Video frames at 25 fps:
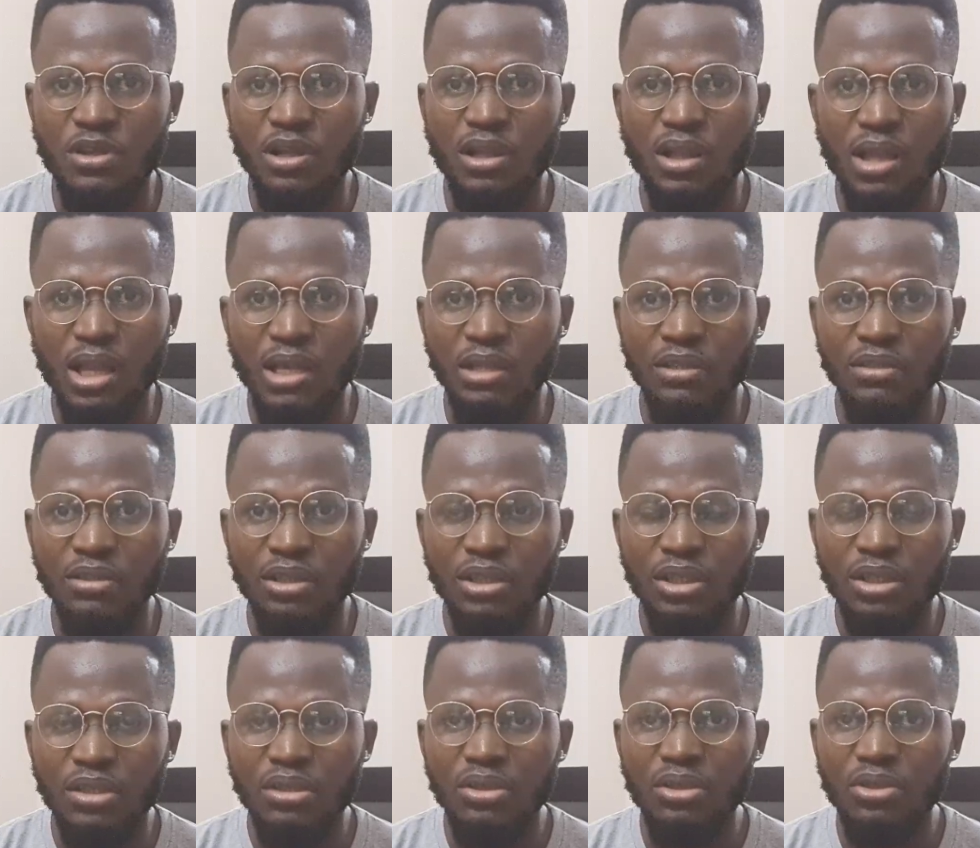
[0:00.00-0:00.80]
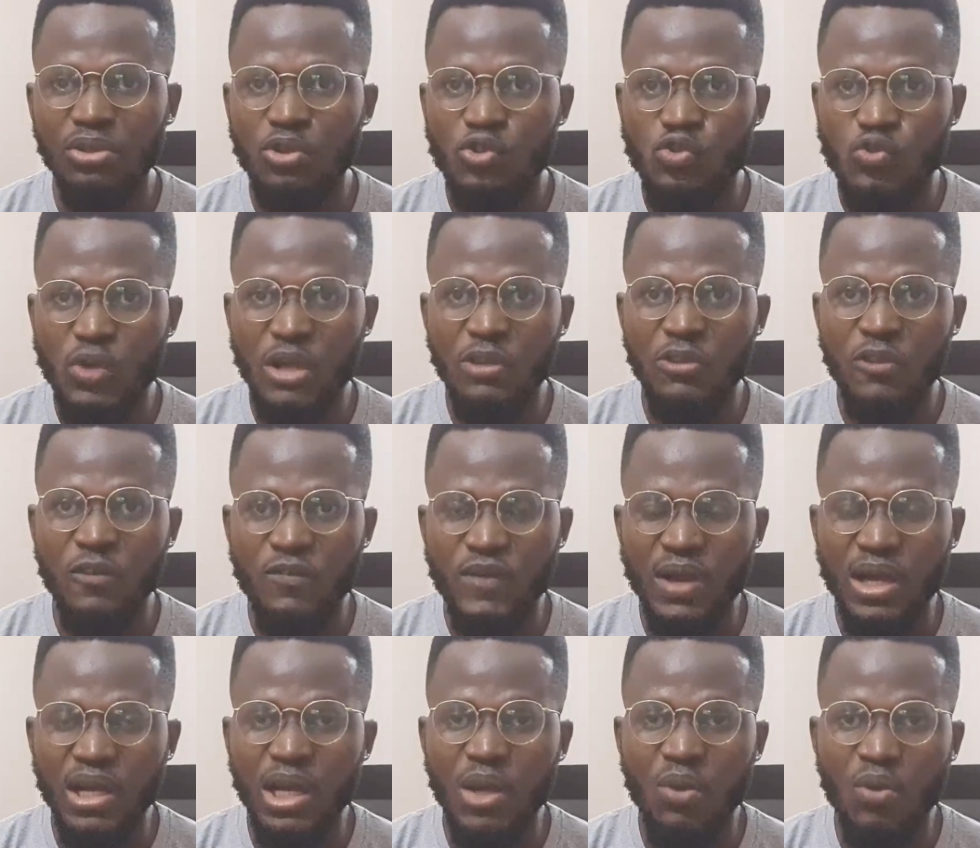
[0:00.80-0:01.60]
online, you know, trying to
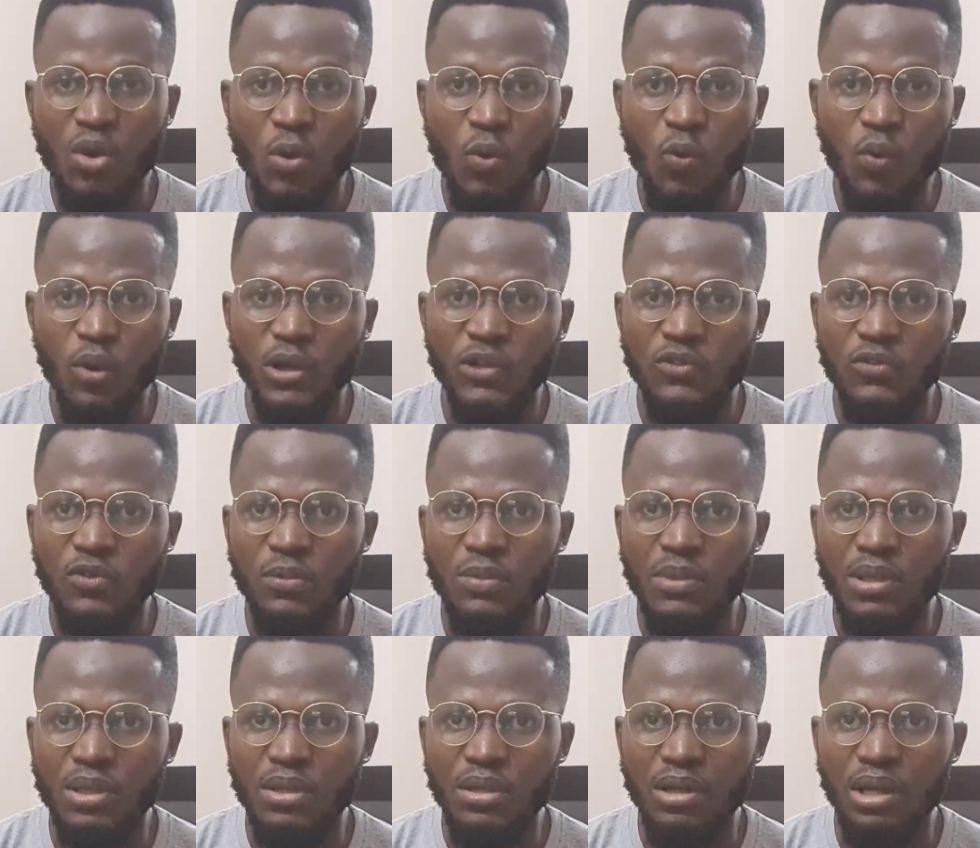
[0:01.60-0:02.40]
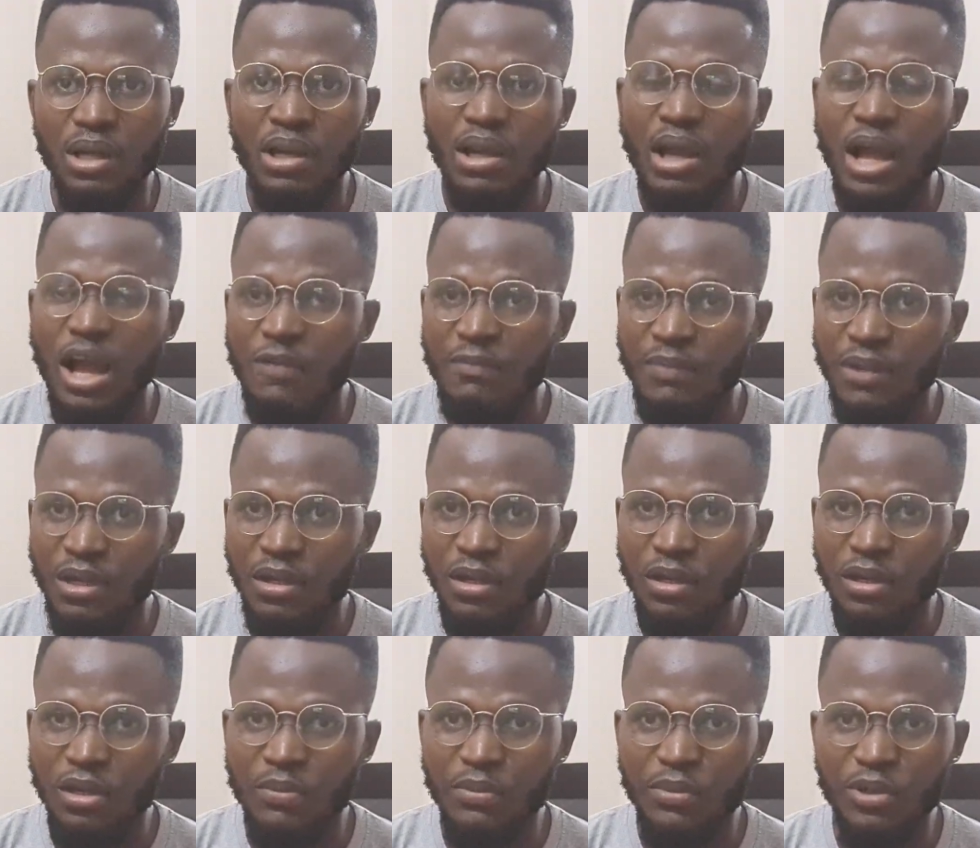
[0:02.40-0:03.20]
find out what works for me, right? I've made a
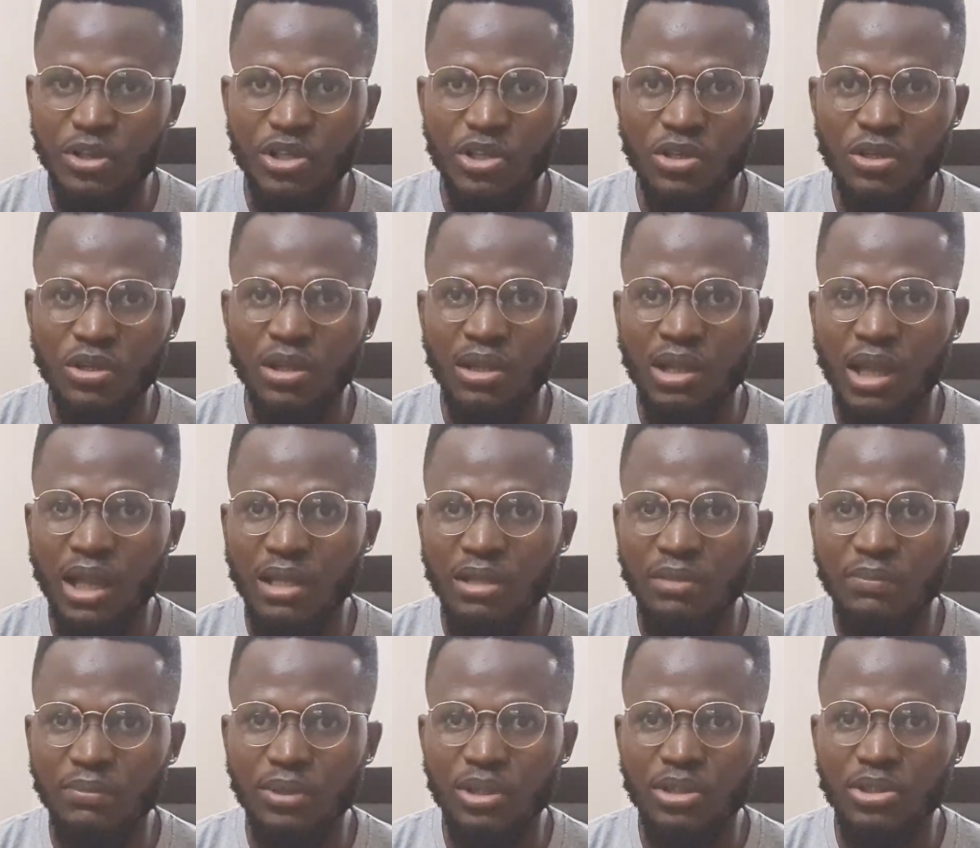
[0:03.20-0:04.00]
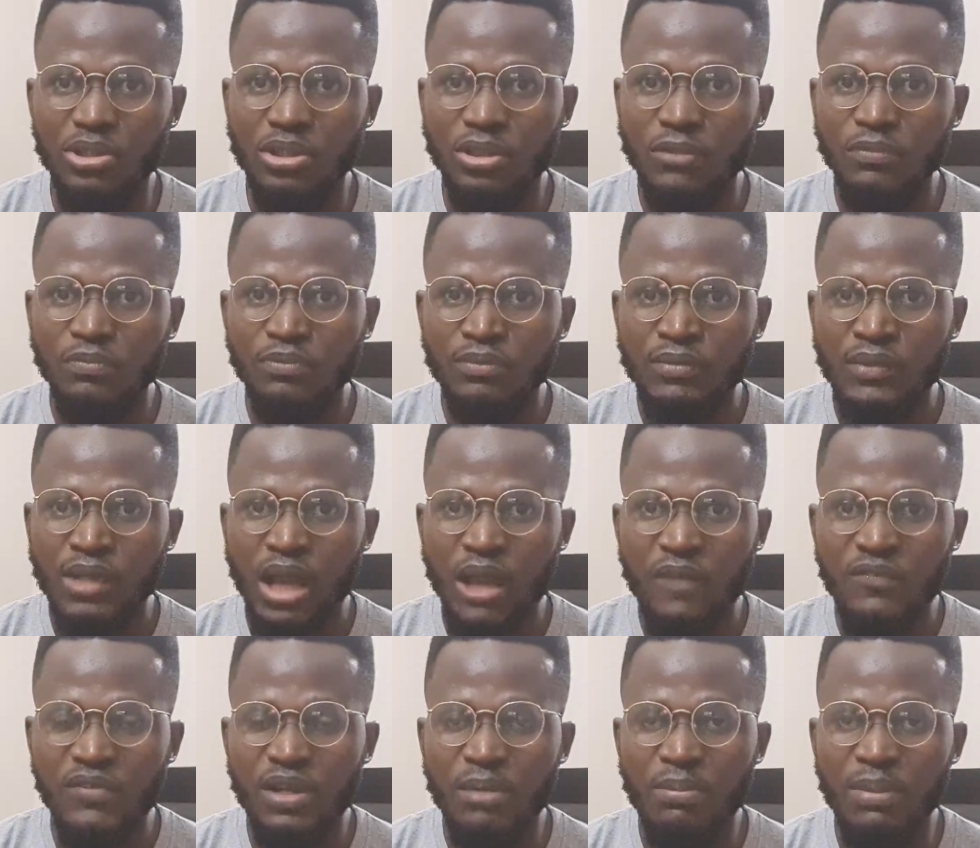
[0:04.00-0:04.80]
lot of money online, but
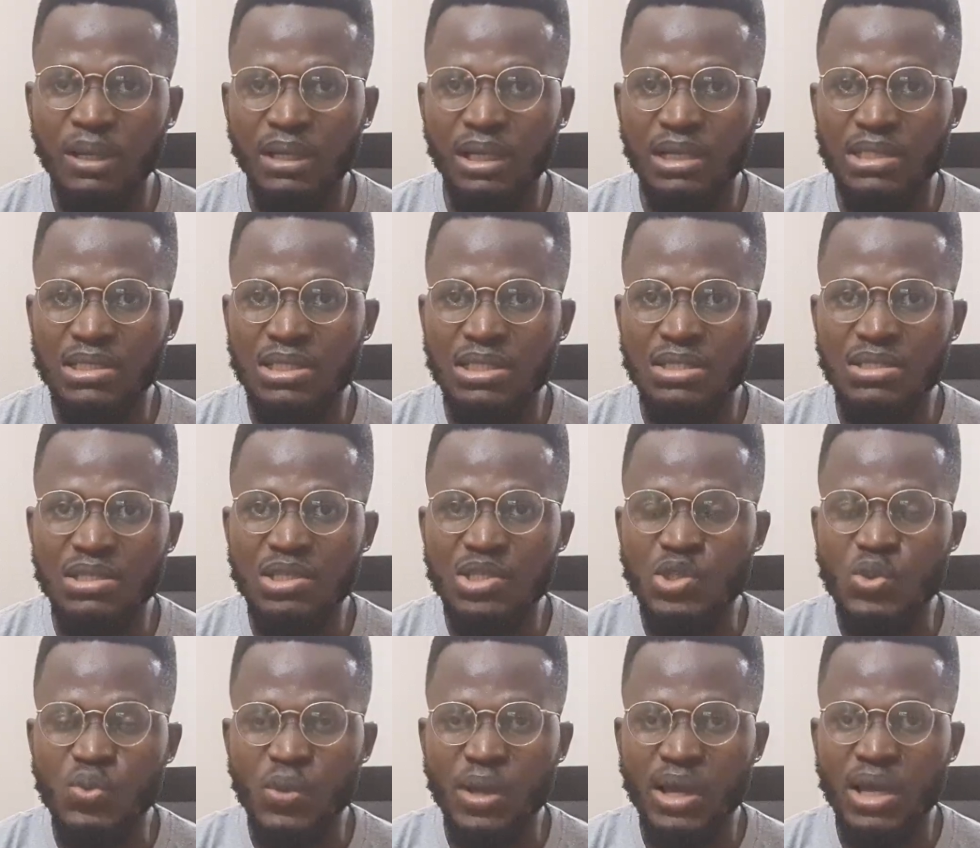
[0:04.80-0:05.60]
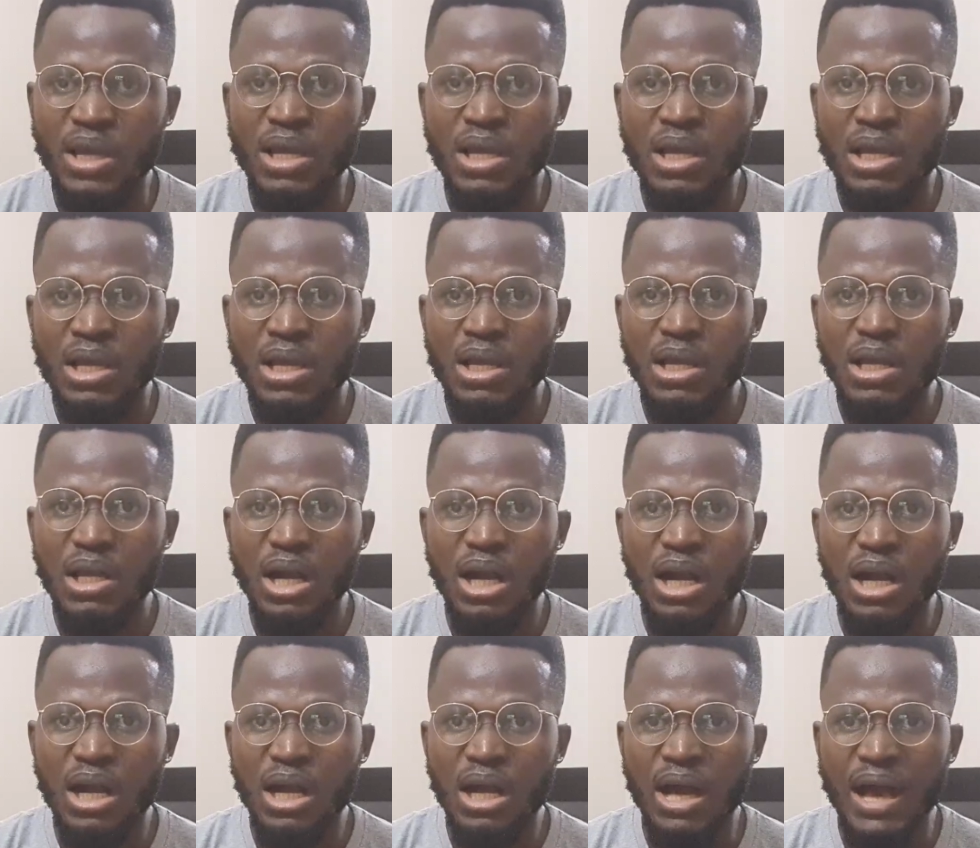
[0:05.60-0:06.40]
affiliate marketing is where
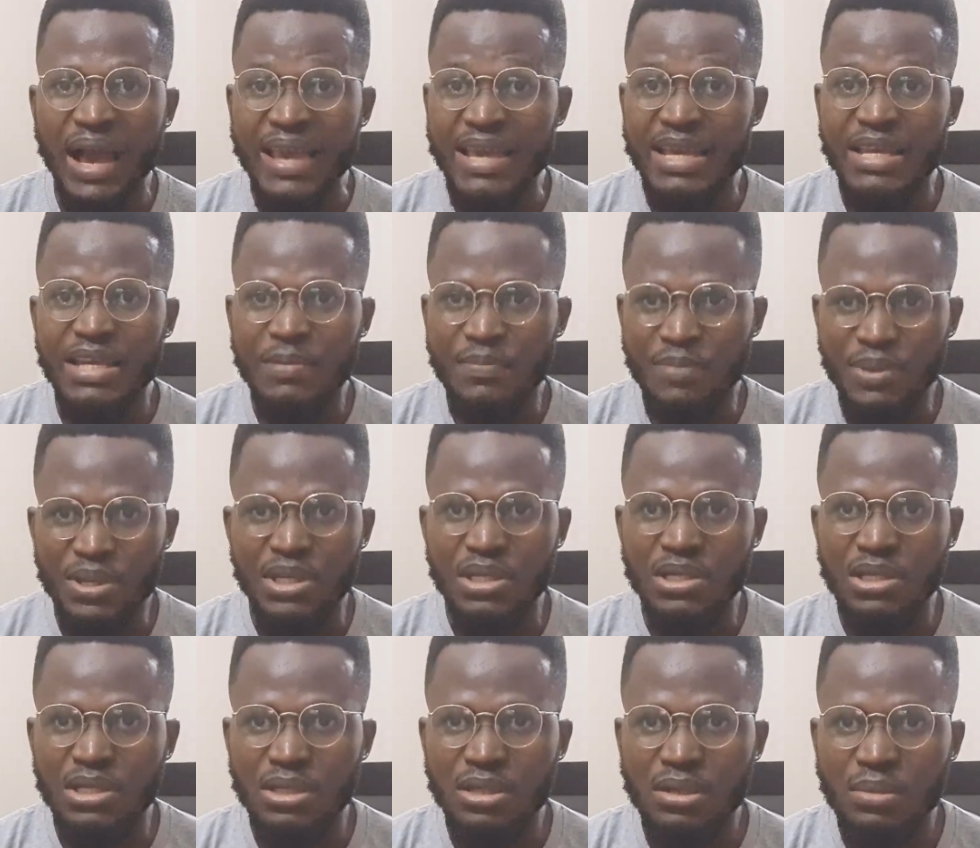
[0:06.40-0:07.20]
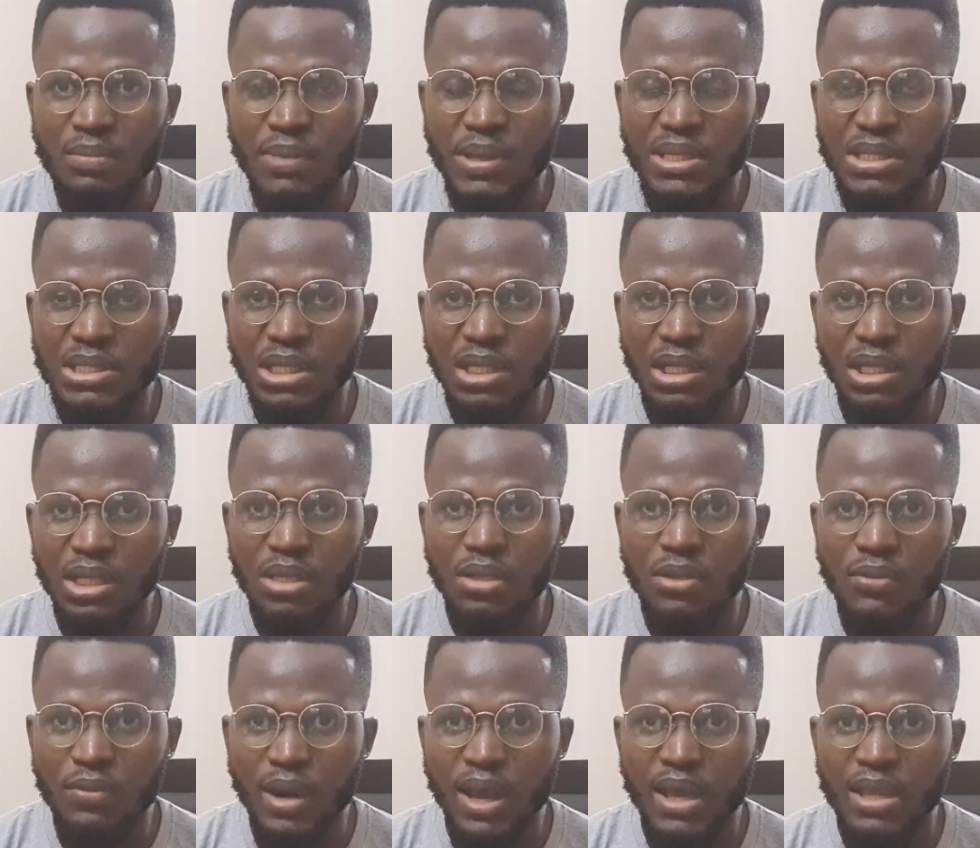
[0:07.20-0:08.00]
uh, I hit it big, basically,
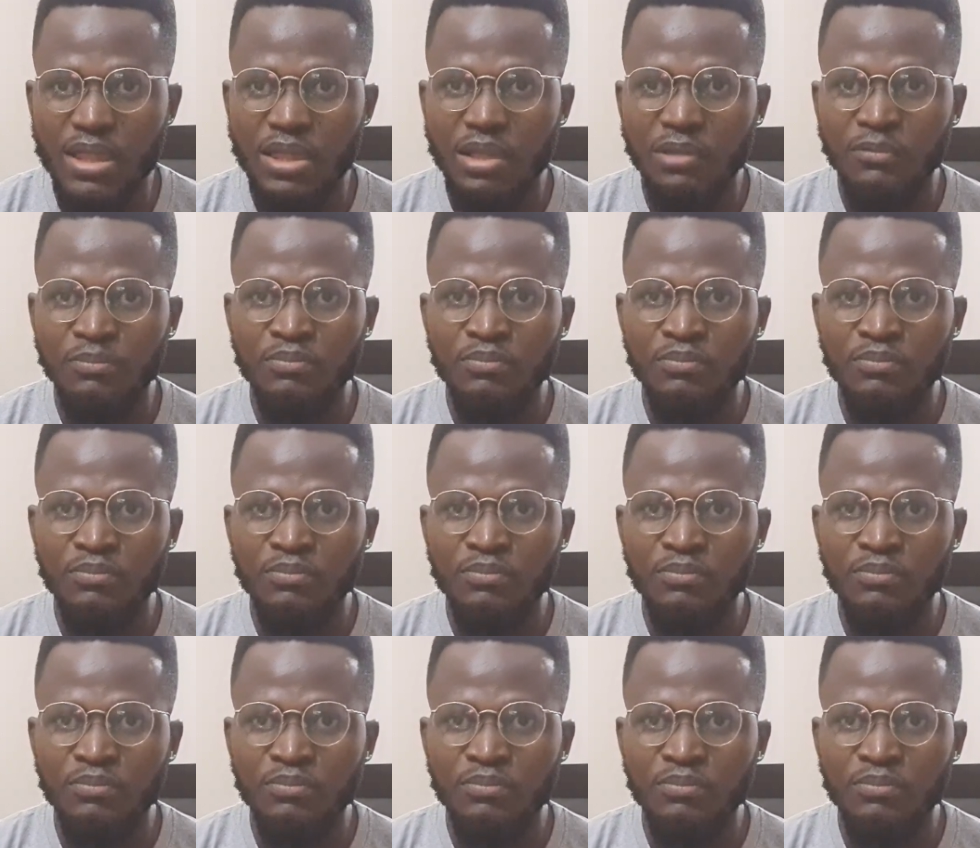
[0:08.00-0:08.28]
right?